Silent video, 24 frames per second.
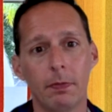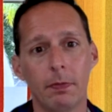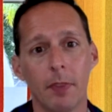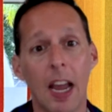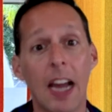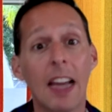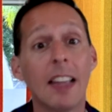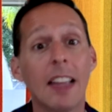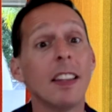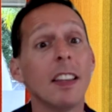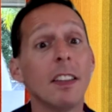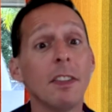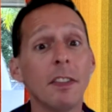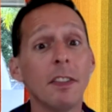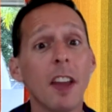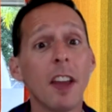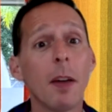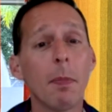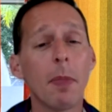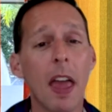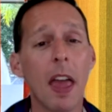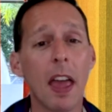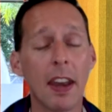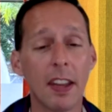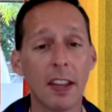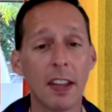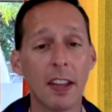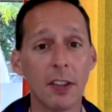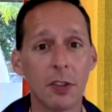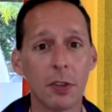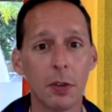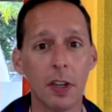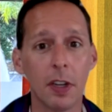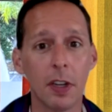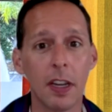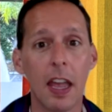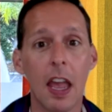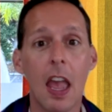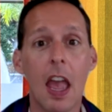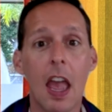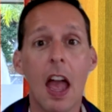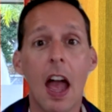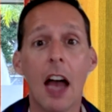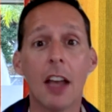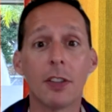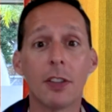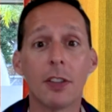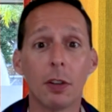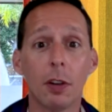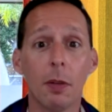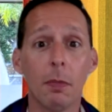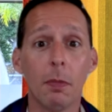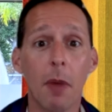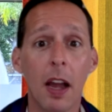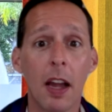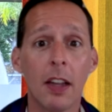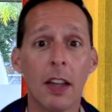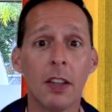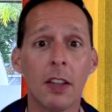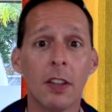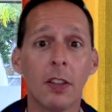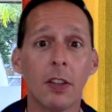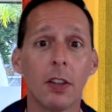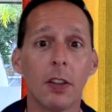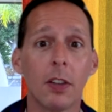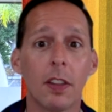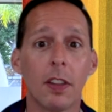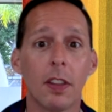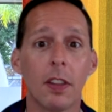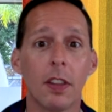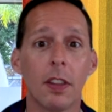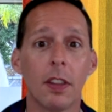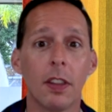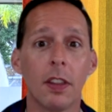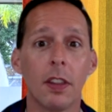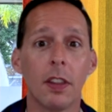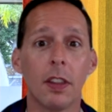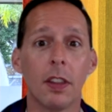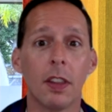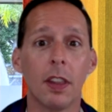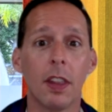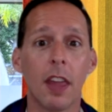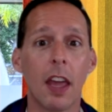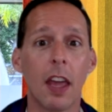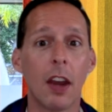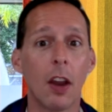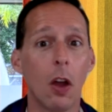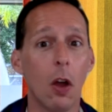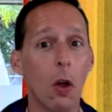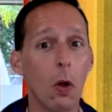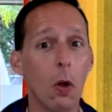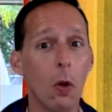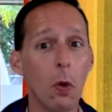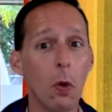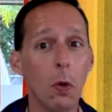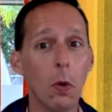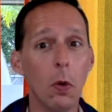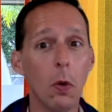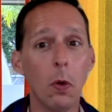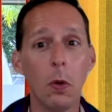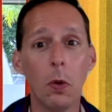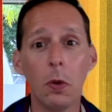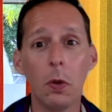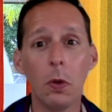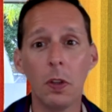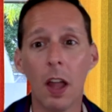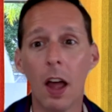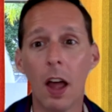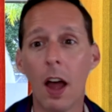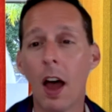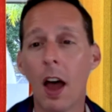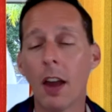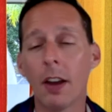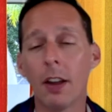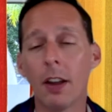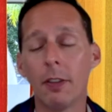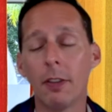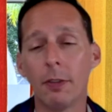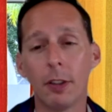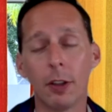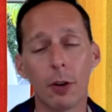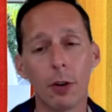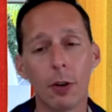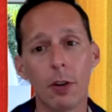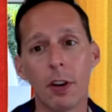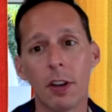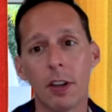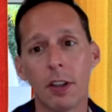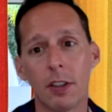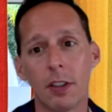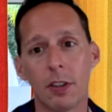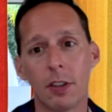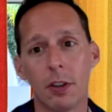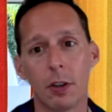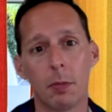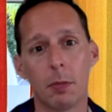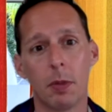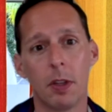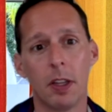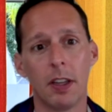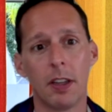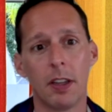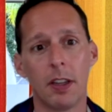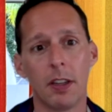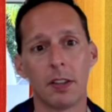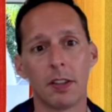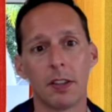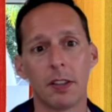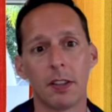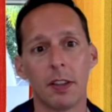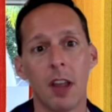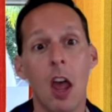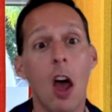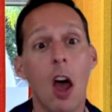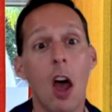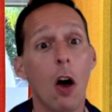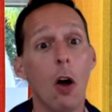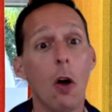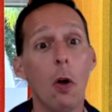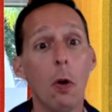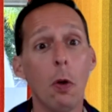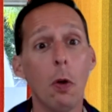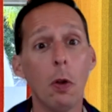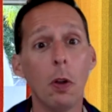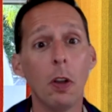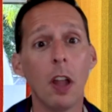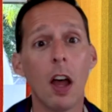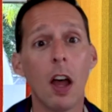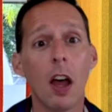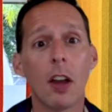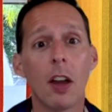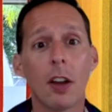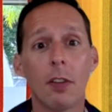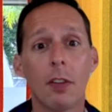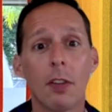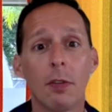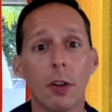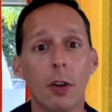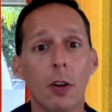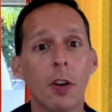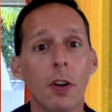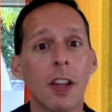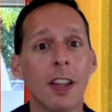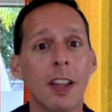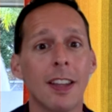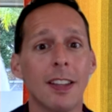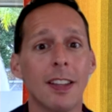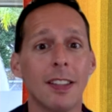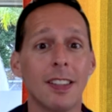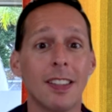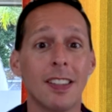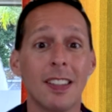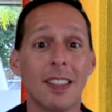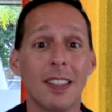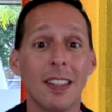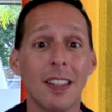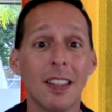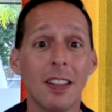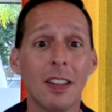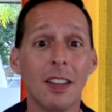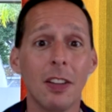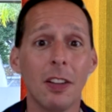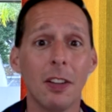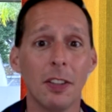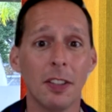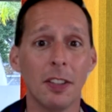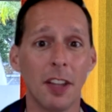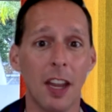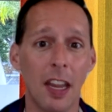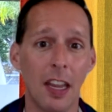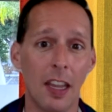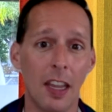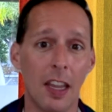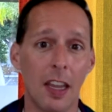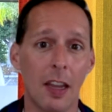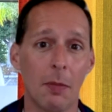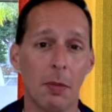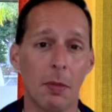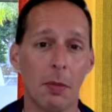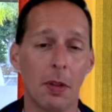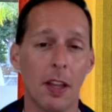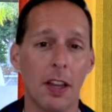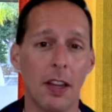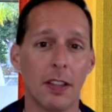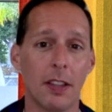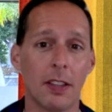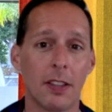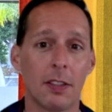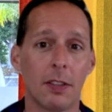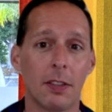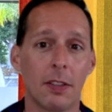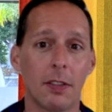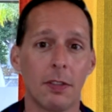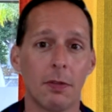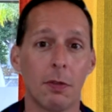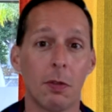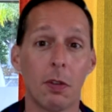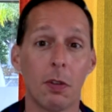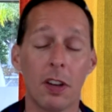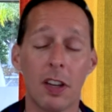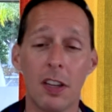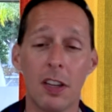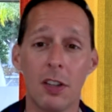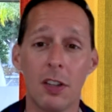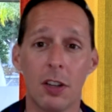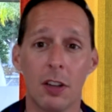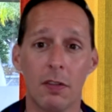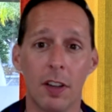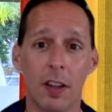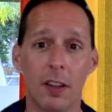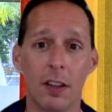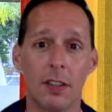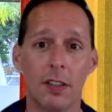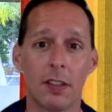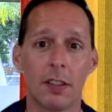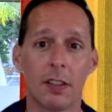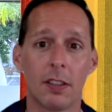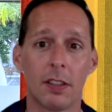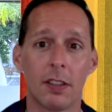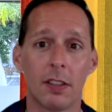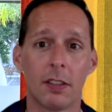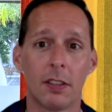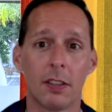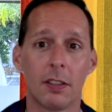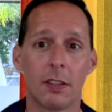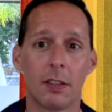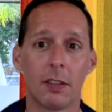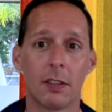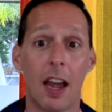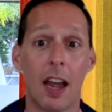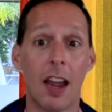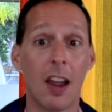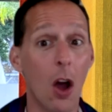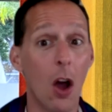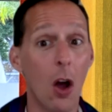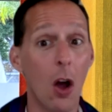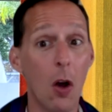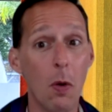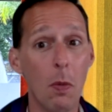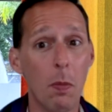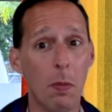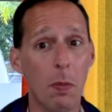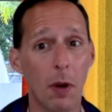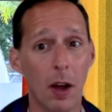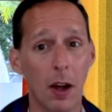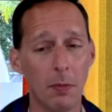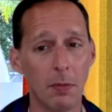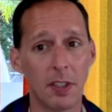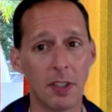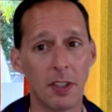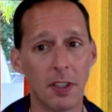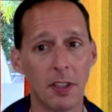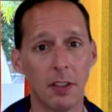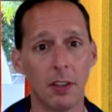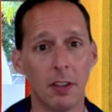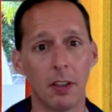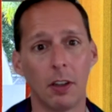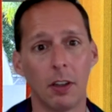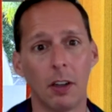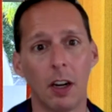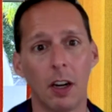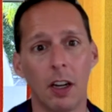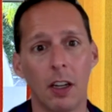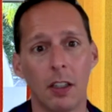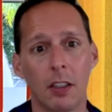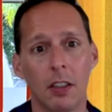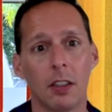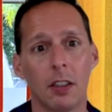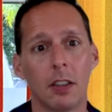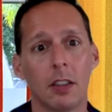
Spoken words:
I lift up that history as a reminder that a whole lot of learning took place. A whole lot of learning is still taking place for each of us. I hope I'm still learning.